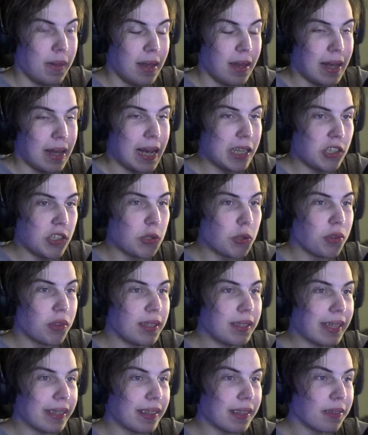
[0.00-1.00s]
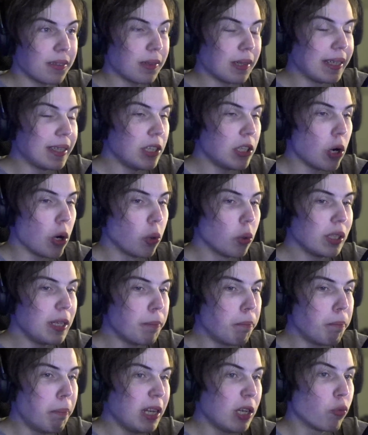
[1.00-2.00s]
I still think, like the only
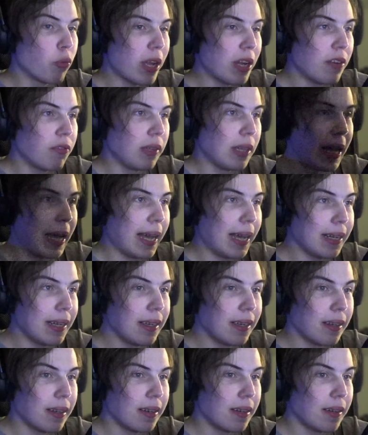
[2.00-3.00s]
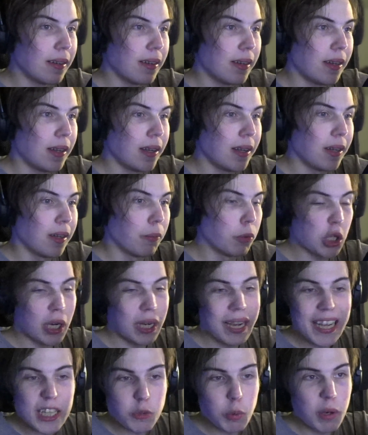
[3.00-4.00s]
big red flag, which I
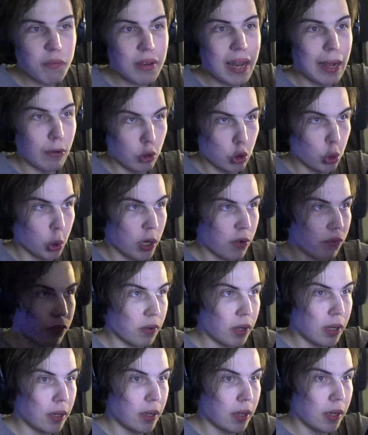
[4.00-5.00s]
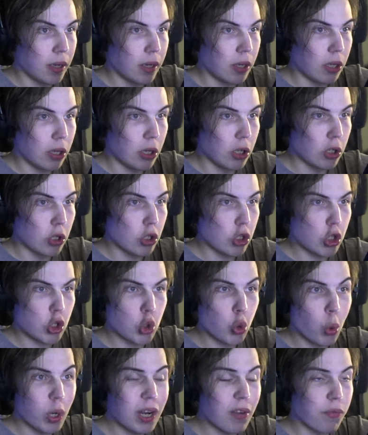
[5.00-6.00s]
guess we've now sort
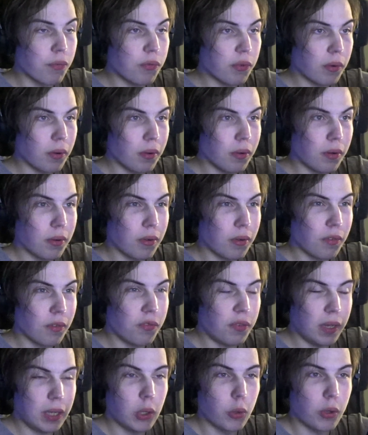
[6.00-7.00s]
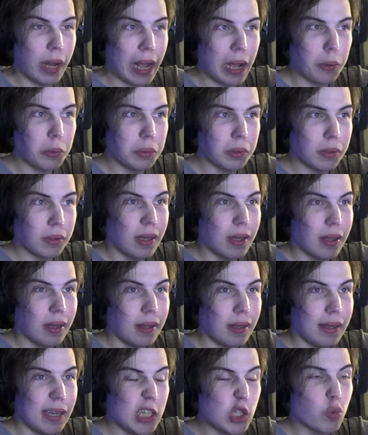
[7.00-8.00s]
of figured out,
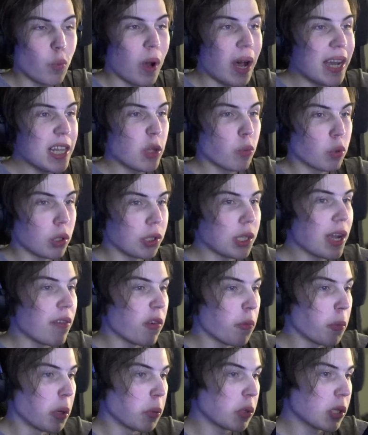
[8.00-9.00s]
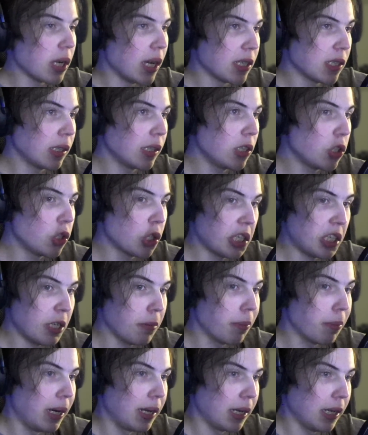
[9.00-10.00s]
is why the world government was constantly chasing
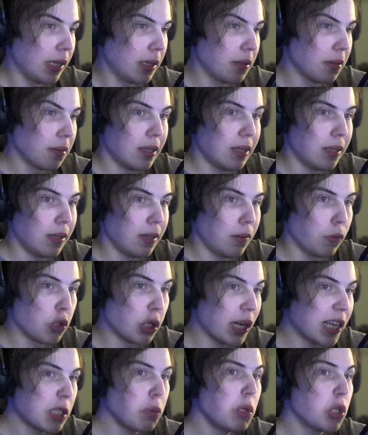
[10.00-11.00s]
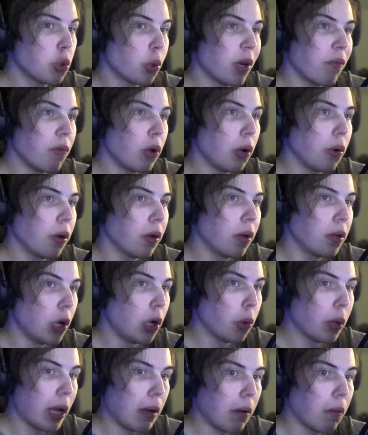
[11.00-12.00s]
Bonnie, which I guess we sort of know
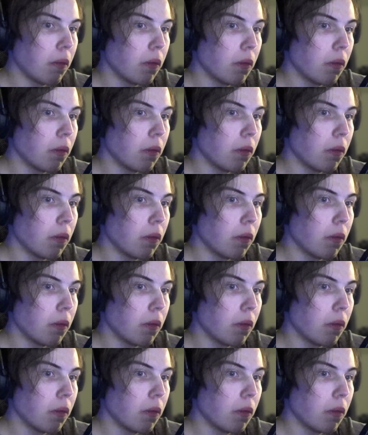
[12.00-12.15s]
now.